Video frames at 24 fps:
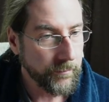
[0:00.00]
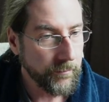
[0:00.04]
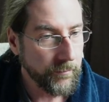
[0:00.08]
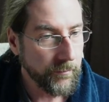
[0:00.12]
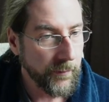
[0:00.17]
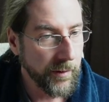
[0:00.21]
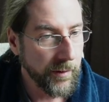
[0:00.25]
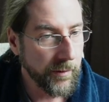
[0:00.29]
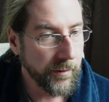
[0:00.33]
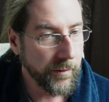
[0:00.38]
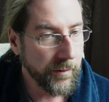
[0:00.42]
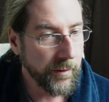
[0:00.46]

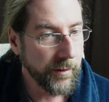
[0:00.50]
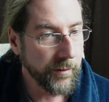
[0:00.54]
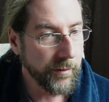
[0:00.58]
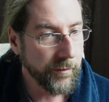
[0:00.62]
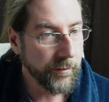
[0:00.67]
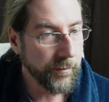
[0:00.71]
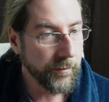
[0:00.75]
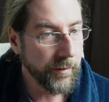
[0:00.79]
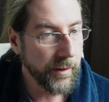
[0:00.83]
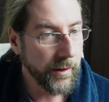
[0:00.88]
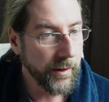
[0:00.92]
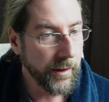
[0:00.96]
good
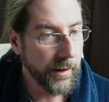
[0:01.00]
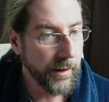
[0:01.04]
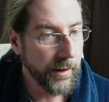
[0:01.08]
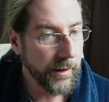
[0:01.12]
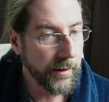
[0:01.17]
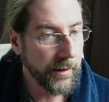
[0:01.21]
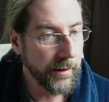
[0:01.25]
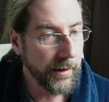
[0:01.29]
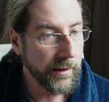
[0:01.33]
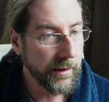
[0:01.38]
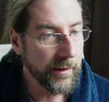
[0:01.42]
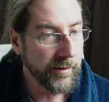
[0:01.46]
uh,
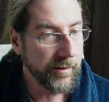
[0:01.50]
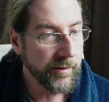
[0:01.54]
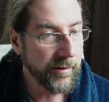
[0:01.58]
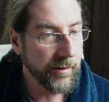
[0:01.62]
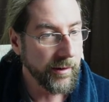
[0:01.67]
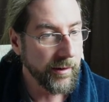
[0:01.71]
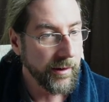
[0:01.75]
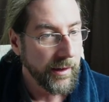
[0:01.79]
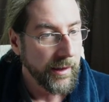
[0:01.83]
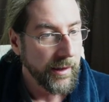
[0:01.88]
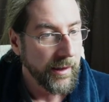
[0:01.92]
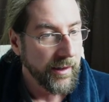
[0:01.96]
Elon
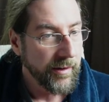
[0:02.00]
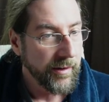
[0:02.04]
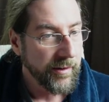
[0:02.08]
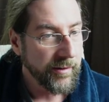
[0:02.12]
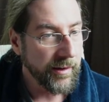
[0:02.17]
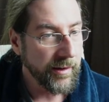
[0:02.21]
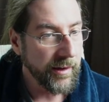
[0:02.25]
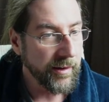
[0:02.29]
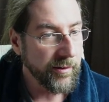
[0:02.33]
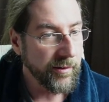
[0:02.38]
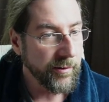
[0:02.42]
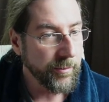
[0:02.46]

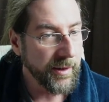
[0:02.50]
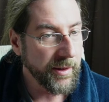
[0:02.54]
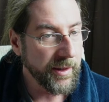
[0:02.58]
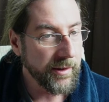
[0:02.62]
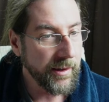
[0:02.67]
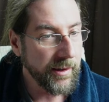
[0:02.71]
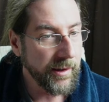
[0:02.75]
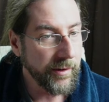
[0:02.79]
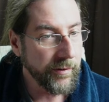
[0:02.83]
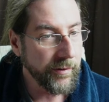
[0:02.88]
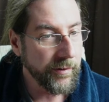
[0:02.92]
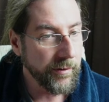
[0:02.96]
says may
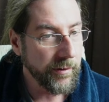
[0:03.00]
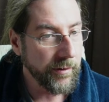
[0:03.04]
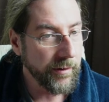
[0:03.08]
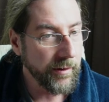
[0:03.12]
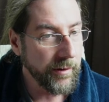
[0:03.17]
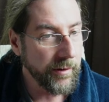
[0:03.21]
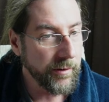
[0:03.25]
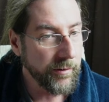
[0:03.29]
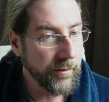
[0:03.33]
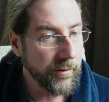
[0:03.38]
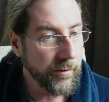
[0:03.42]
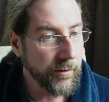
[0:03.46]
take 30
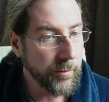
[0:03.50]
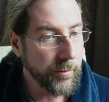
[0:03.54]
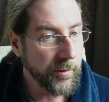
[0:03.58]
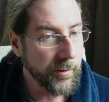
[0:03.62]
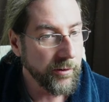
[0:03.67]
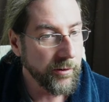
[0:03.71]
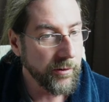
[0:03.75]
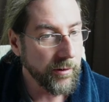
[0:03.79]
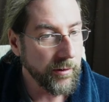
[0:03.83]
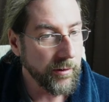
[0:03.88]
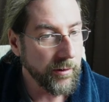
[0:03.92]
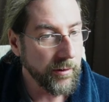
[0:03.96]
years to
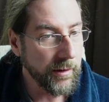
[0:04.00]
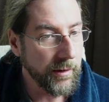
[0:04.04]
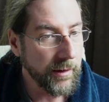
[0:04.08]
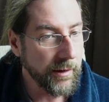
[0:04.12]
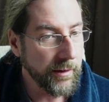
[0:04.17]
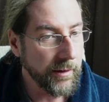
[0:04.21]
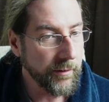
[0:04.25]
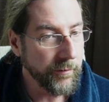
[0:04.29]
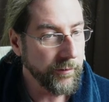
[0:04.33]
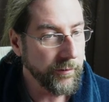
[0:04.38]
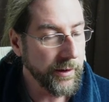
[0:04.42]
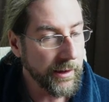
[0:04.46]
switch all
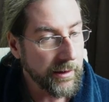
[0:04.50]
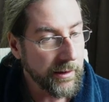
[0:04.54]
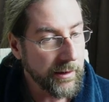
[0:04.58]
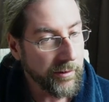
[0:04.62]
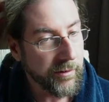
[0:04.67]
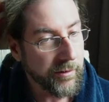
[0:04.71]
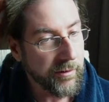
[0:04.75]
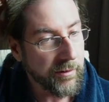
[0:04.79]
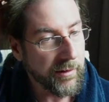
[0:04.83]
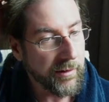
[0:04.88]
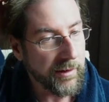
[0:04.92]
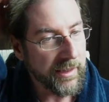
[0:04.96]
uh, vehicles
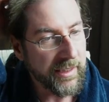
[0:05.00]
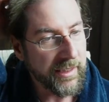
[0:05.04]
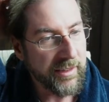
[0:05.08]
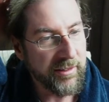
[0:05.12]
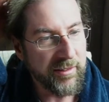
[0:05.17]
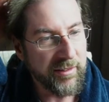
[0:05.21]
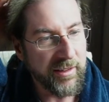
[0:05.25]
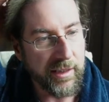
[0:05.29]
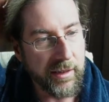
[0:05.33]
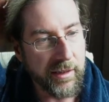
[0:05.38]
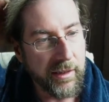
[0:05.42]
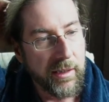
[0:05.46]
to
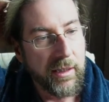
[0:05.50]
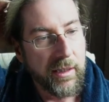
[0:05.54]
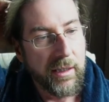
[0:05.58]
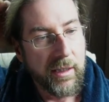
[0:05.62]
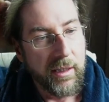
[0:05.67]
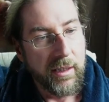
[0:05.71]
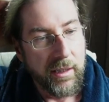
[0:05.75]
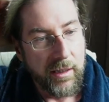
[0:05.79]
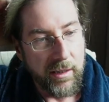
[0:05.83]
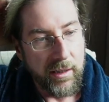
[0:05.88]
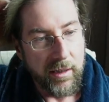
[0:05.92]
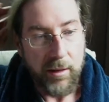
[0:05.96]
electric.
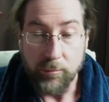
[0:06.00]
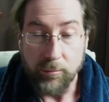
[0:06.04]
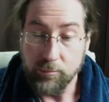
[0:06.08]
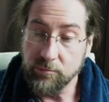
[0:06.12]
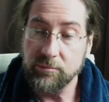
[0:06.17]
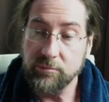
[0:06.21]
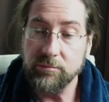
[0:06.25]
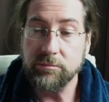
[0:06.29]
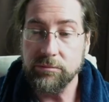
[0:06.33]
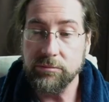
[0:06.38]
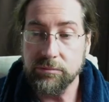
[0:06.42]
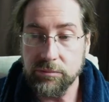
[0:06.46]

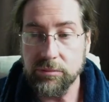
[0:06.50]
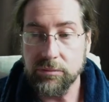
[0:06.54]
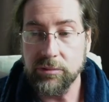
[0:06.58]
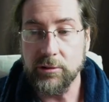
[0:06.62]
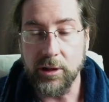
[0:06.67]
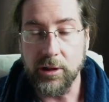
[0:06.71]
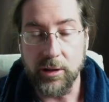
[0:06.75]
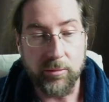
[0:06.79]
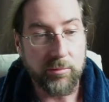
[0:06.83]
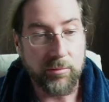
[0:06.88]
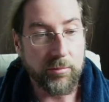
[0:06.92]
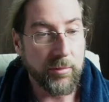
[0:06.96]

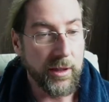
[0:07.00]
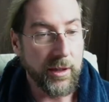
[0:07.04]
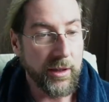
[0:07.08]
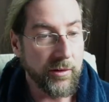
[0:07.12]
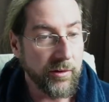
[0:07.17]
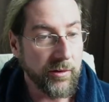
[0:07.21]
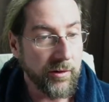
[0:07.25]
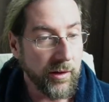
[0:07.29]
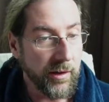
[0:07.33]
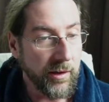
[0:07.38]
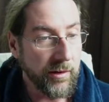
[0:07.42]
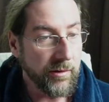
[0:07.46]
That makes
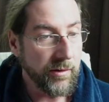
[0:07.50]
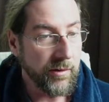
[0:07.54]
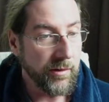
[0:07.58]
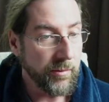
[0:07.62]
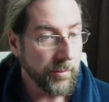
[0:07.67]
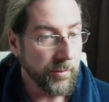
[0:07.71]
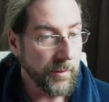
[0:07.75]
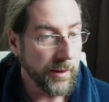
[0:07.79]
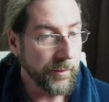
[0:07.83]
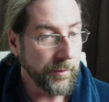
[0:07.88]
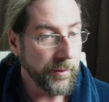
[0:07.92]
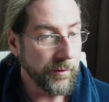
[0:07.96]
sense,
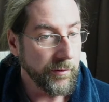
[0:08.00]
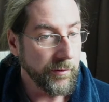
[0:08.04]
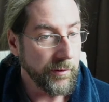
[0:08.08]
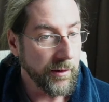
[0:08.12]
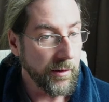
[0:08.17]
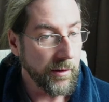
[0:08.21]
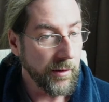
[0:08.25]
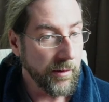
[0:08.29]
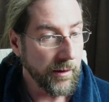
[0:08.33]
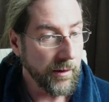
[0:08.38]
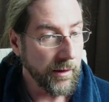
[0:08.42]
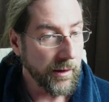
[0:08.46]
maybe even
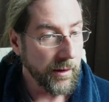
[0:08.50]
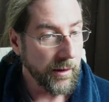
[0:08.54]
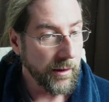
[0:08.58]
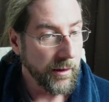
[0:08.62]
longer.